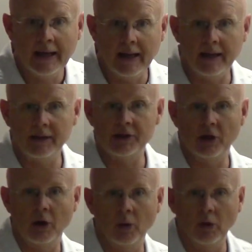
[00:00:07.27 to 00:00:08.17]
And
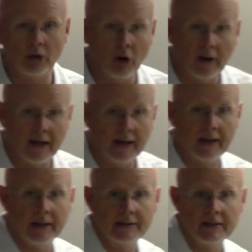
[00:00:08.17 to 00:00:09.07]
so we'll go ahead
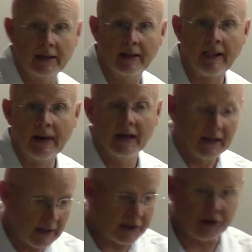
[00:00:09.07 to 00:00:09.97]
and uh, get